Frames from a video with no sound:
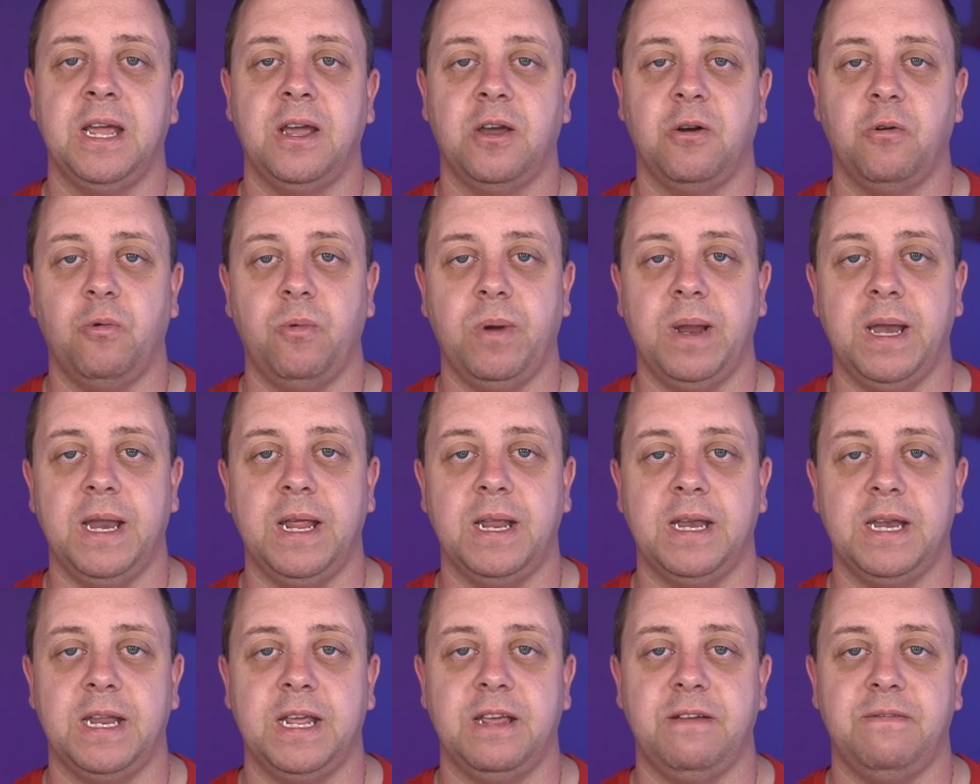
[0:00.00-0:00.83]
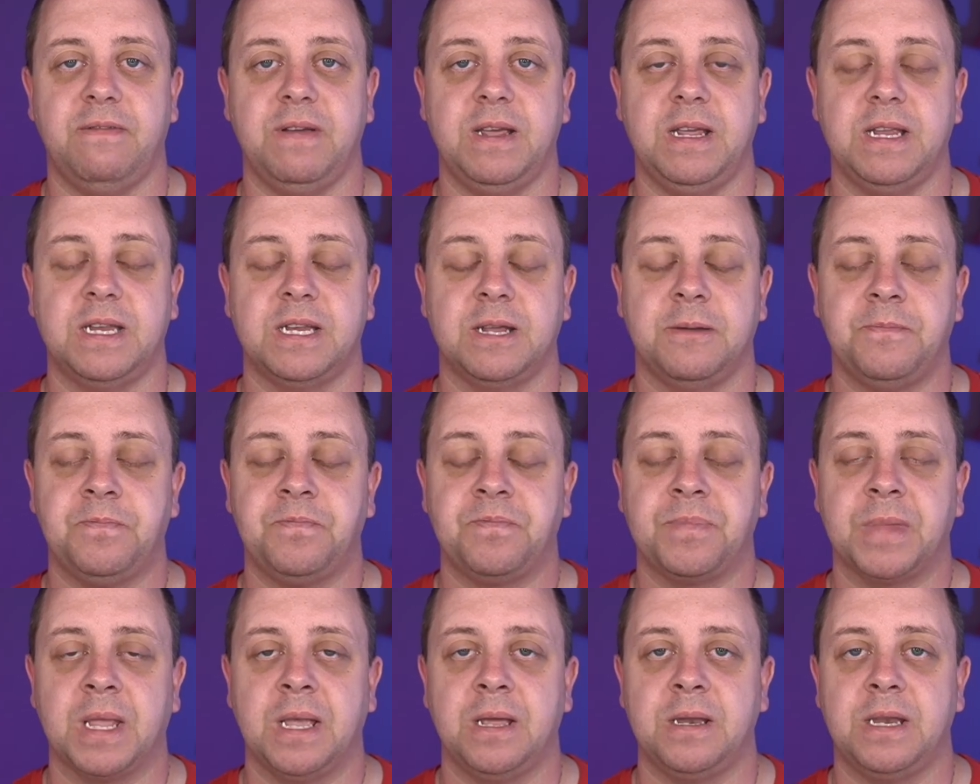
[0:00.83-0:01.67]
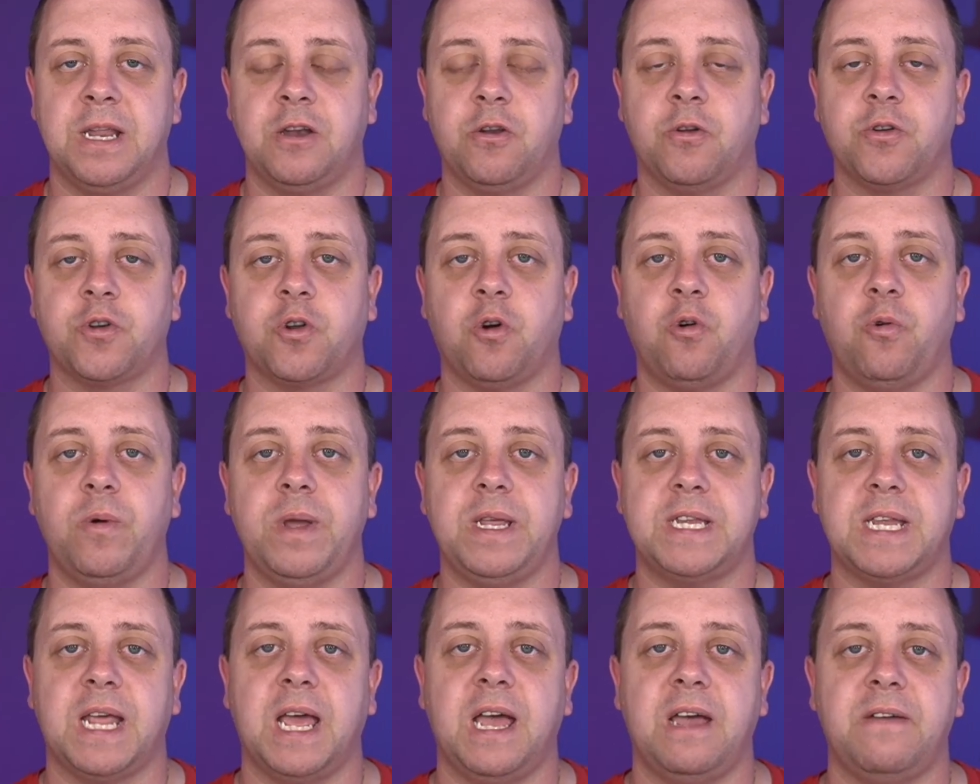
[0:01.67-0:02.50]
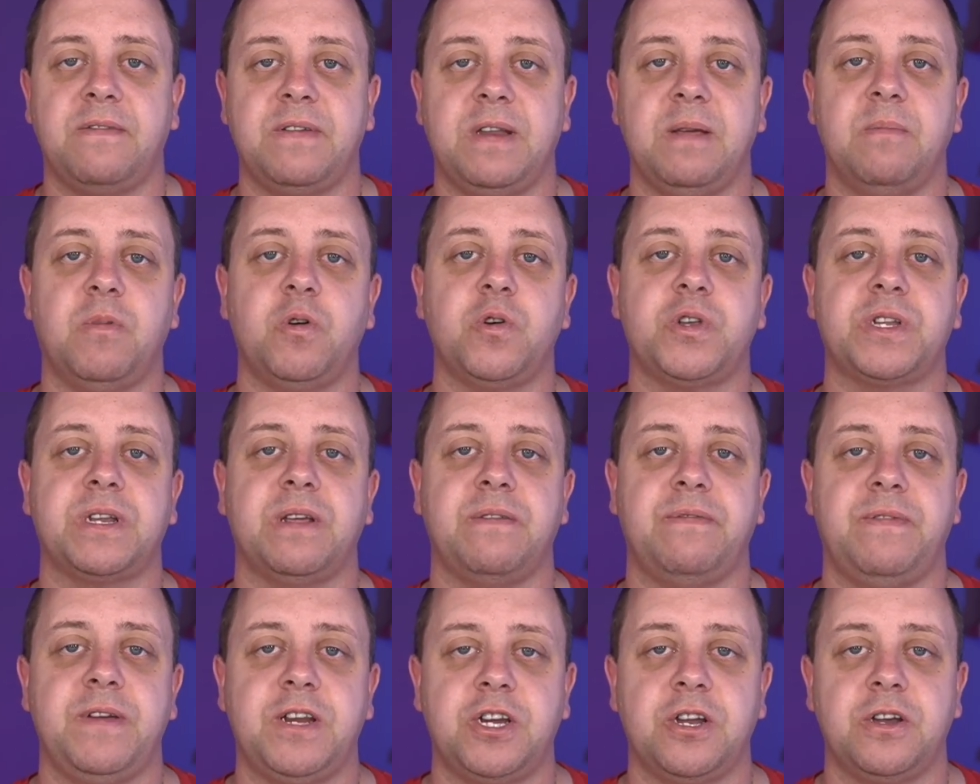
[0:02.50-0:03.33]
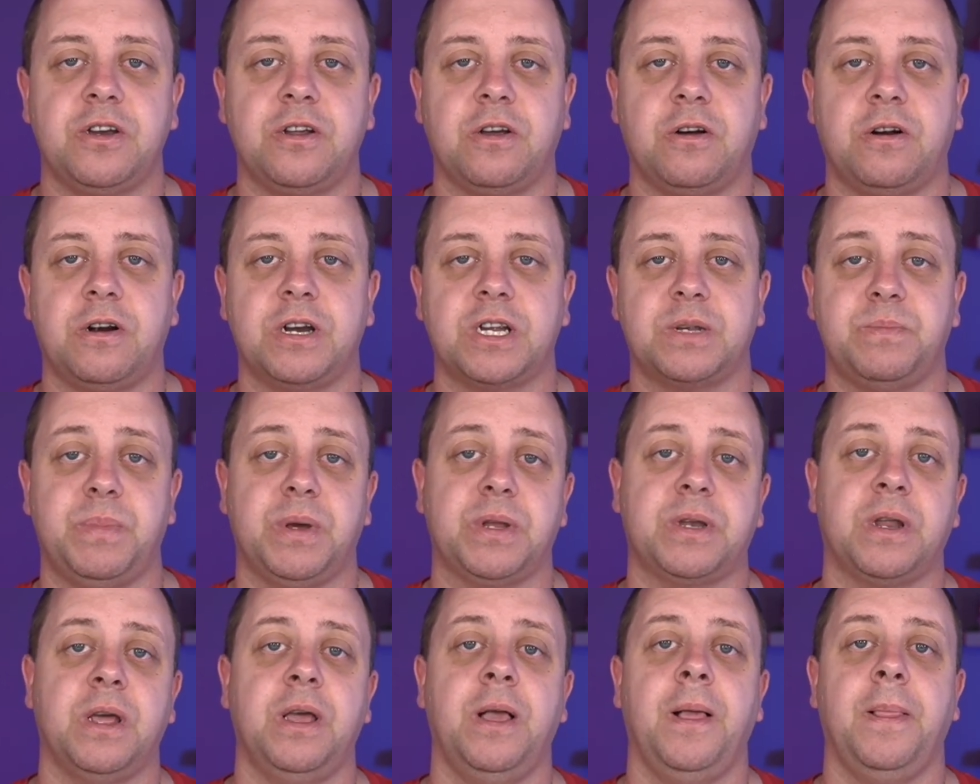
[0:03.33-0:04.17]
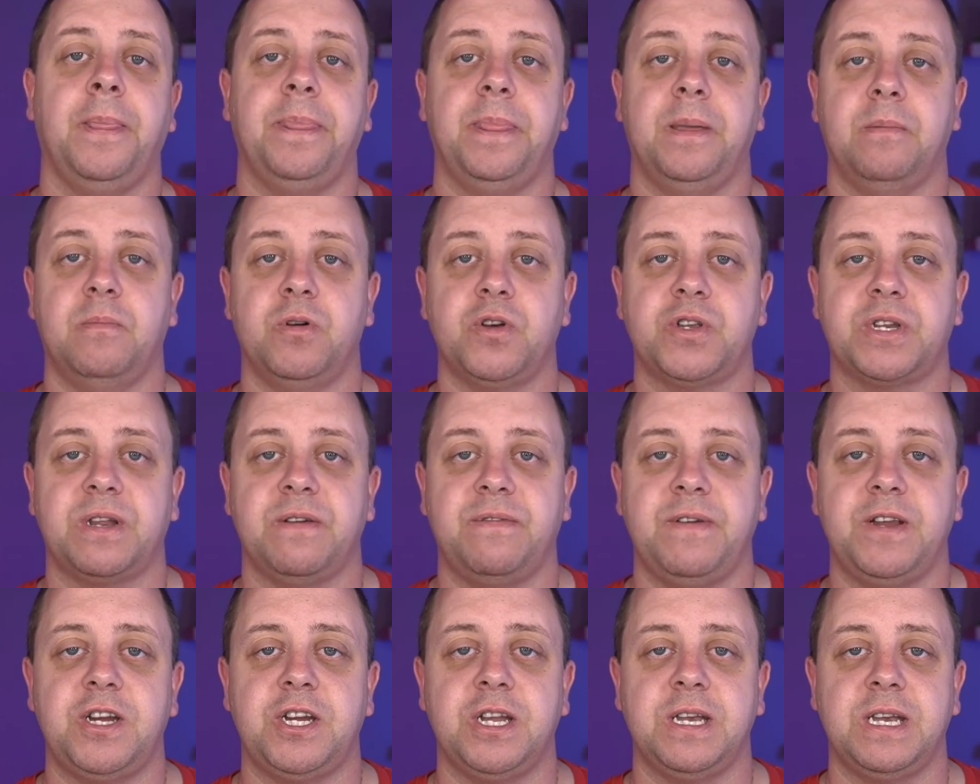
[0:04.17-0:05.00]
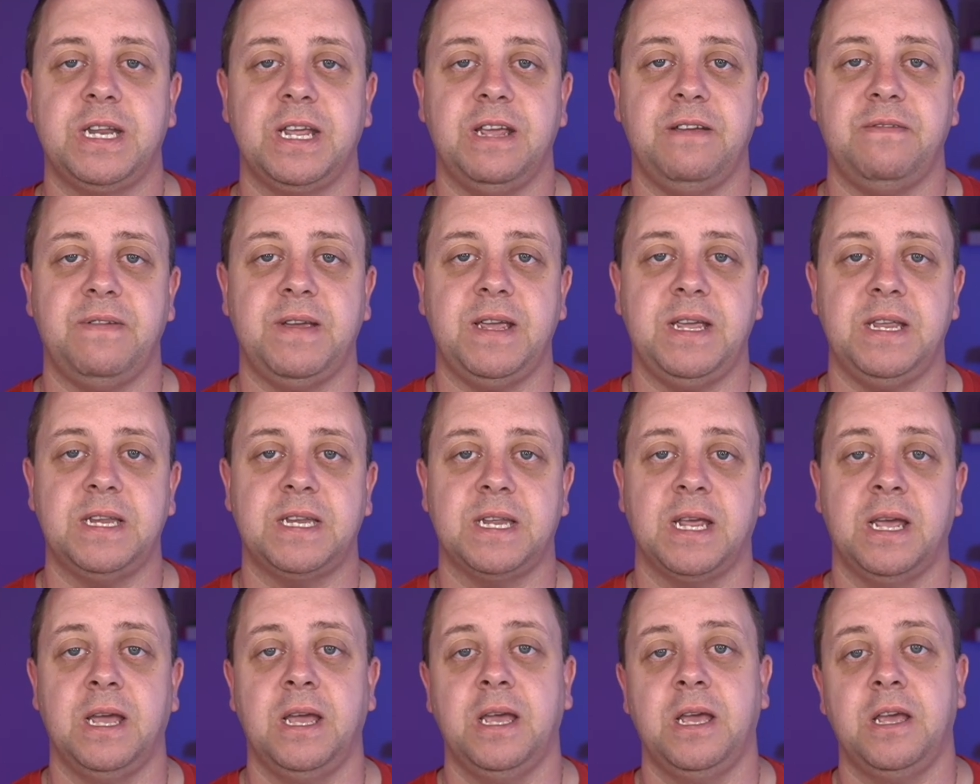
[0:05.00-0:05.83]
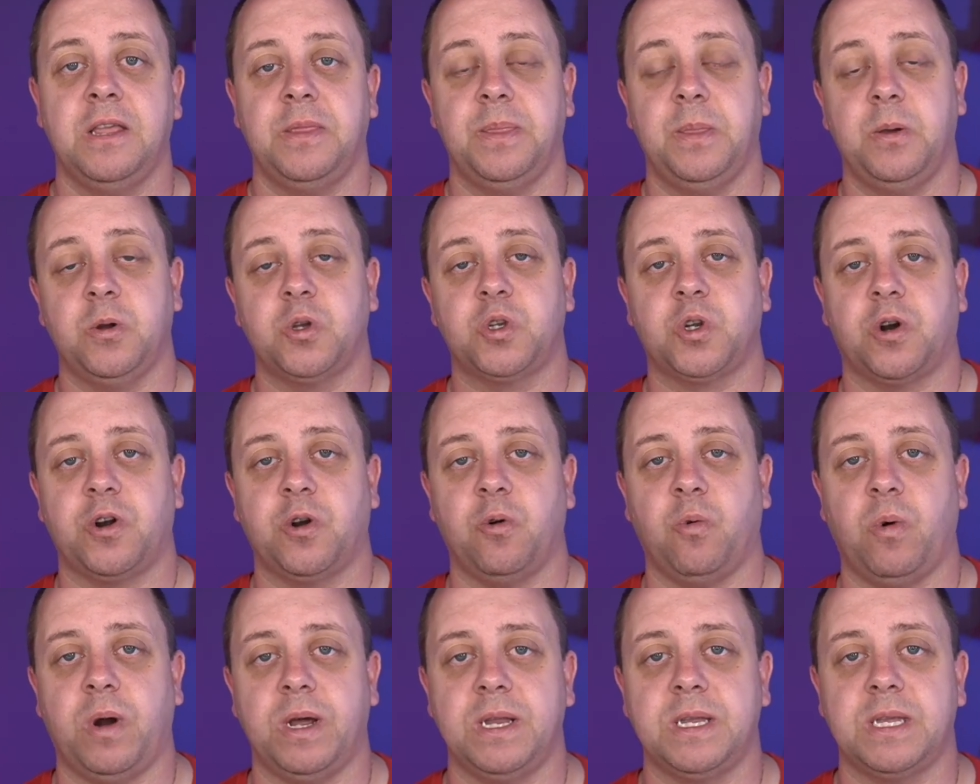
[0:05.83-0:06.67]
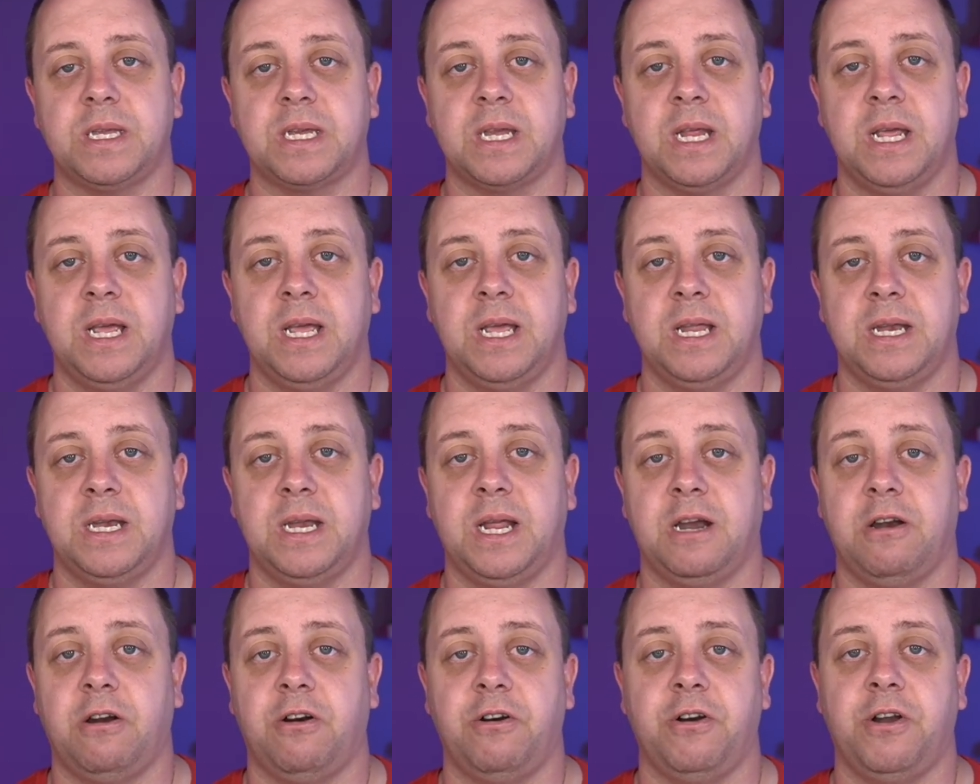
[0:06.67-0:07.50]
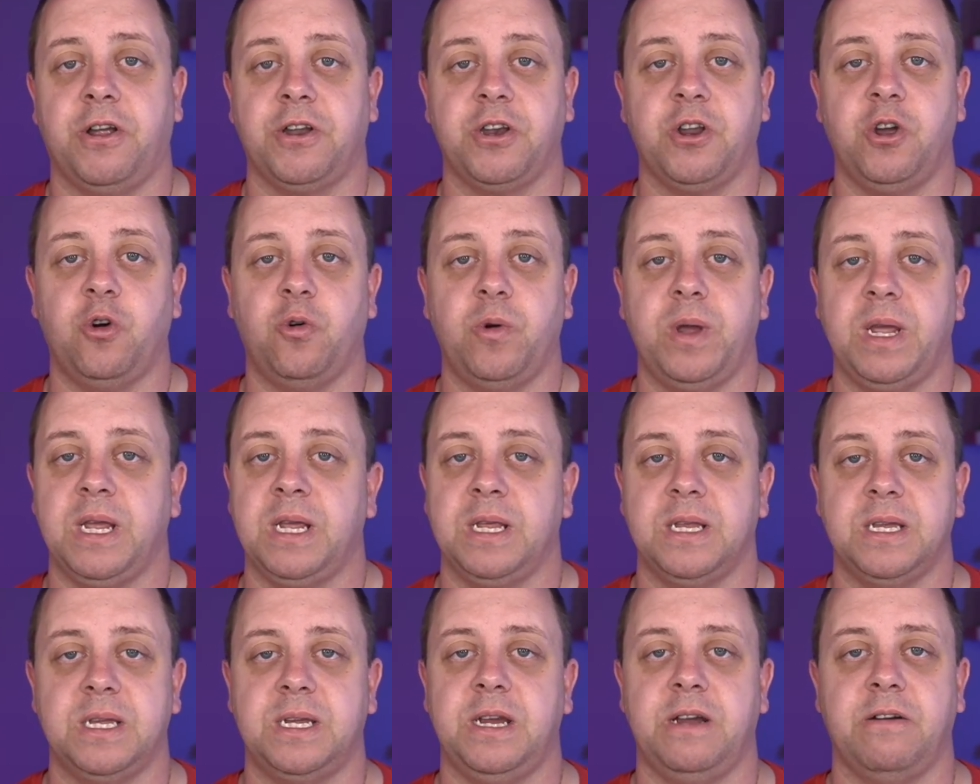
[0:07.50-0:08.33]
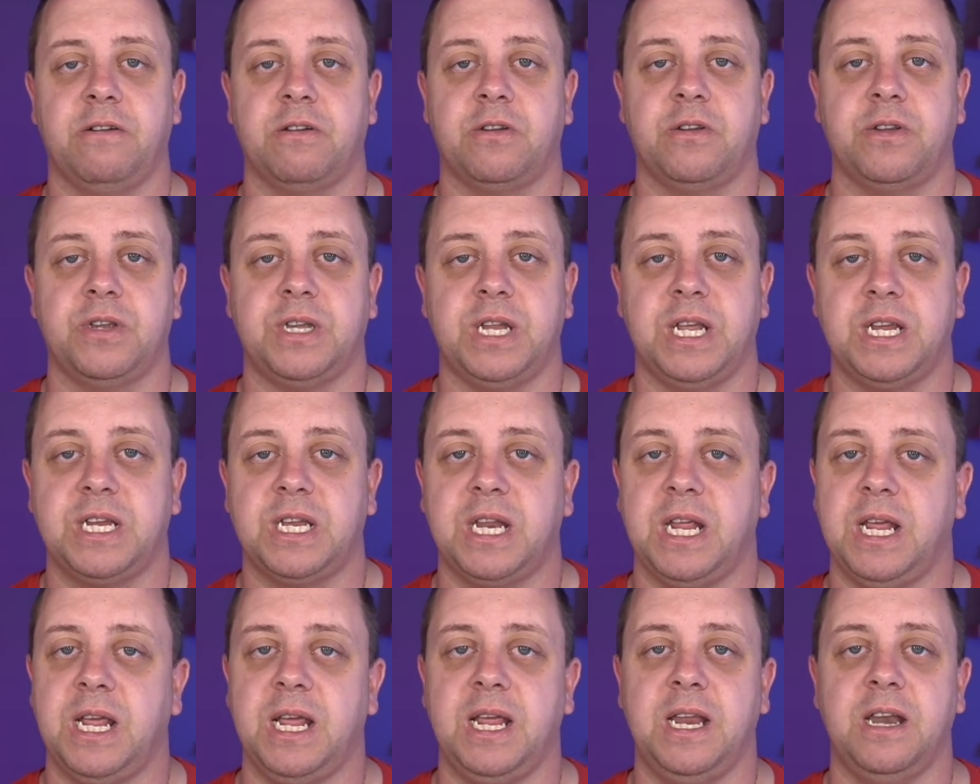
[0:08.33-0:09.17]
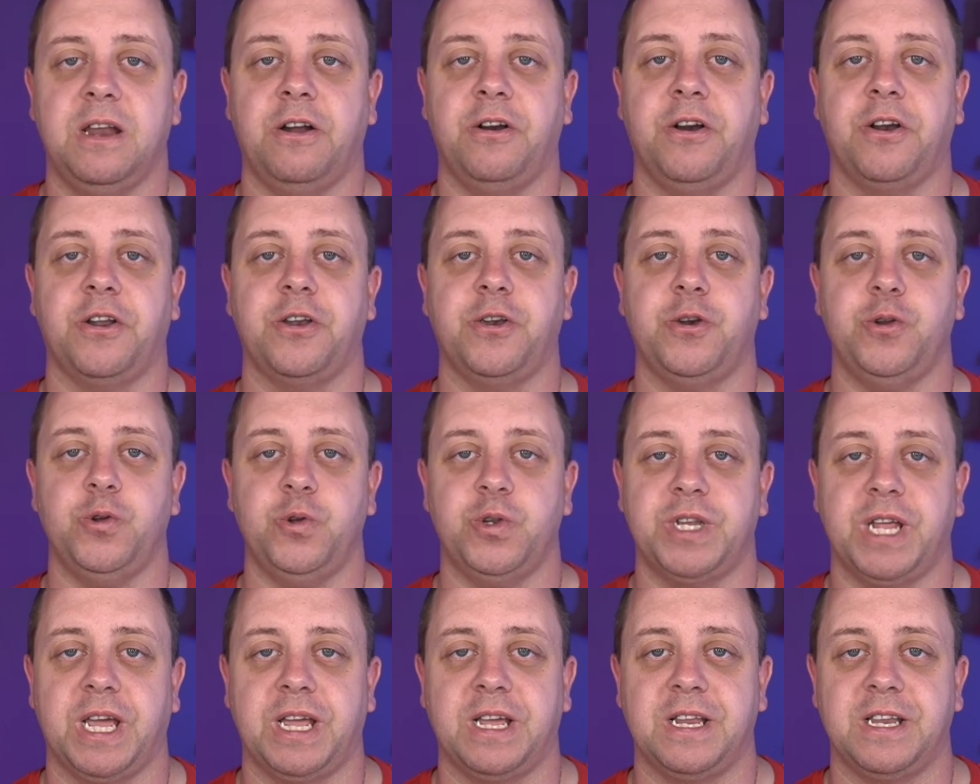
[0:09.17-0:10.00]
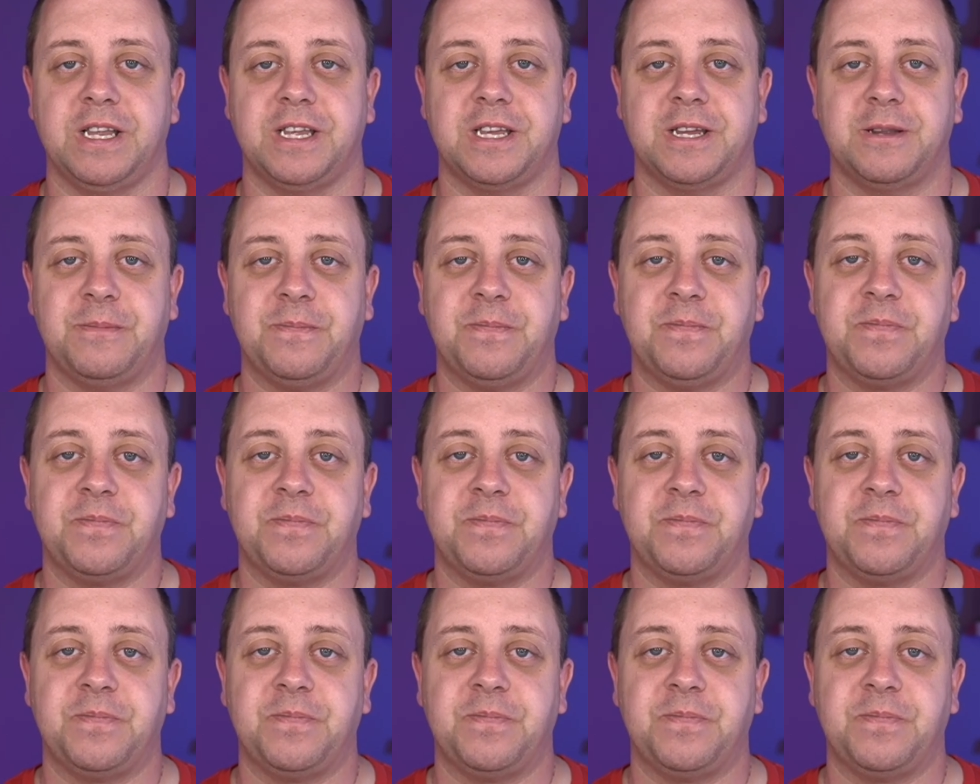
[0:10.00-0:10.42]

within EVs. They don't always have the most efficient cars, but the most efficient EVs, those are the ones that are not going 0 to 60 in under 2 seconds.